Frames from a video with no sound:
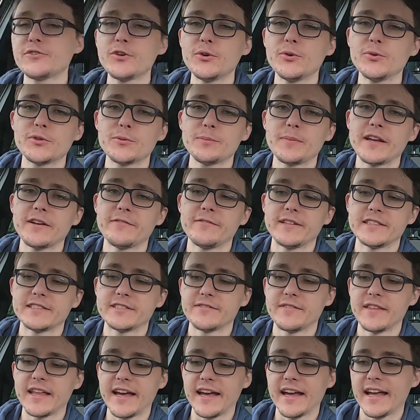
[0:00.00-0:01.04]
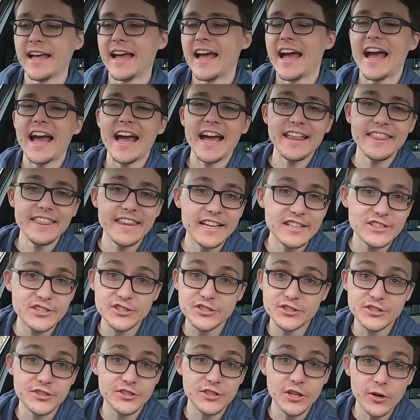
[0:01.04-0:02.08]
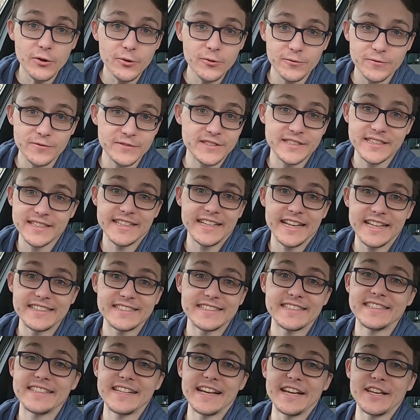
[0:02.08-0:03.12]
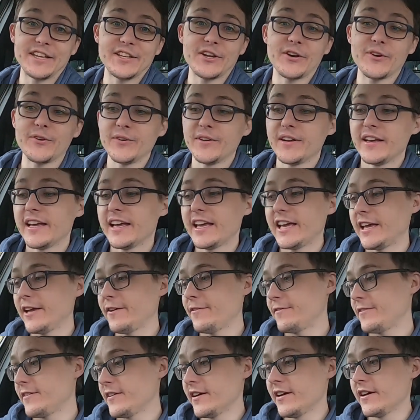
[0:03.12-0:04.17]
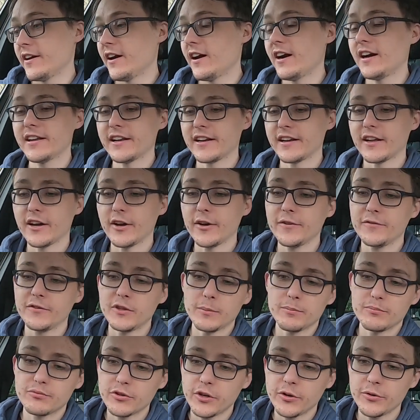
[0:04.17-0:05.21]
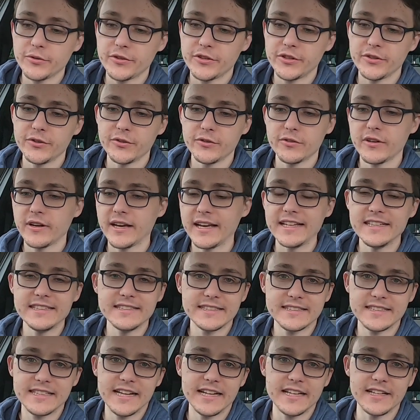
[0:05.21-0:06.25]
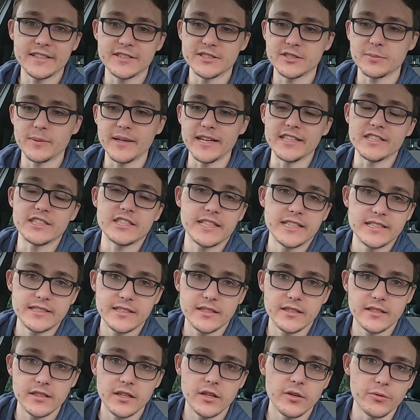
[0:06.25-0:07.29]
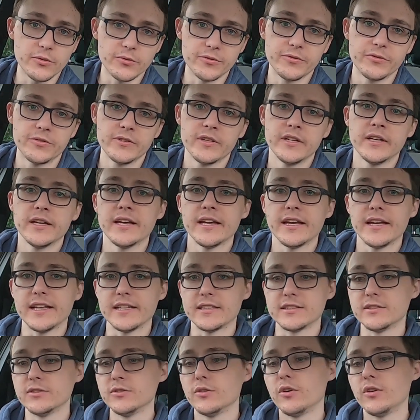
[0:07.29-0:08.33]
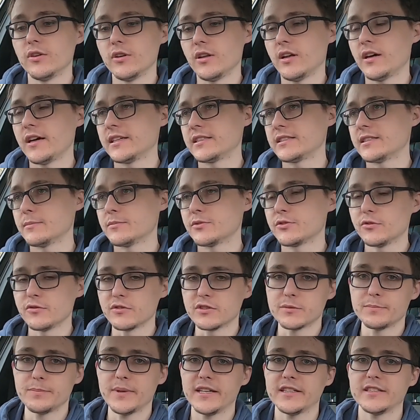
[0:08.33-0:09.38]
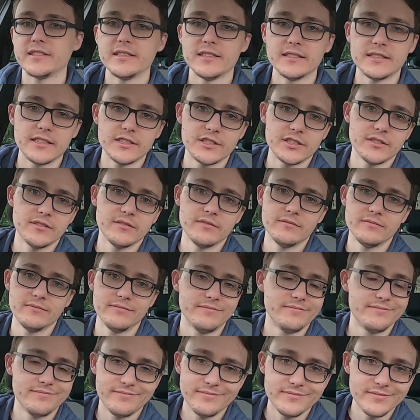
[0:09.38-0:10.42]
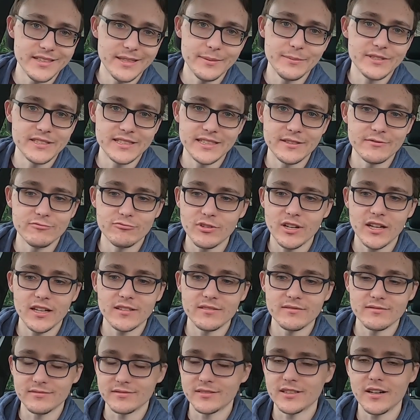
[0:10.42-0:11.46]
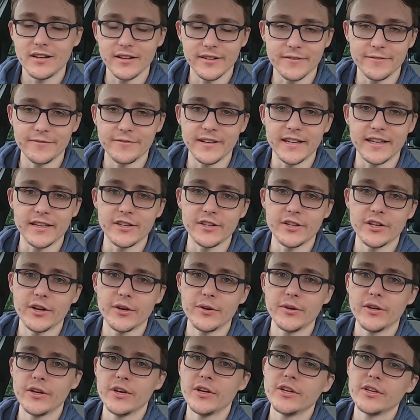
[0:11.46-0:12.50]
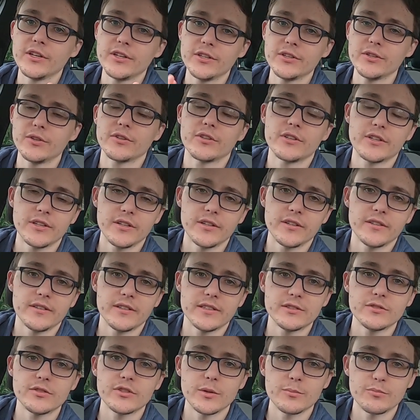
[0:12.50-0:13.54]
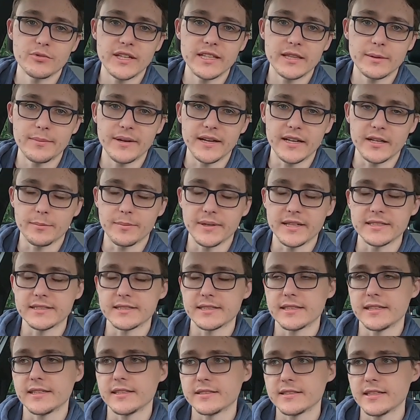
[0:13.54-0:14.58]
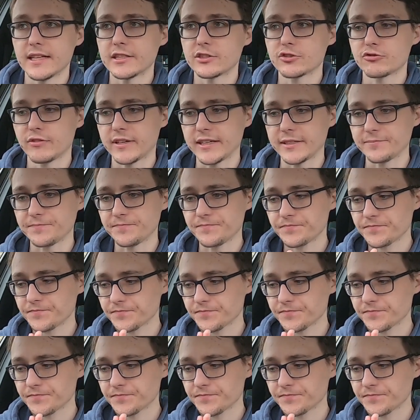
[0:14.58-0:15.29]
you've got all the benefits of there, and they're just Golfs at the end of the day. You know, if I don't know, if you broke your indicator switch, it's a Golf. It's not like some sort of special edition limited run kind of thing, you know. It's not gonna break the bank basically, so that's great.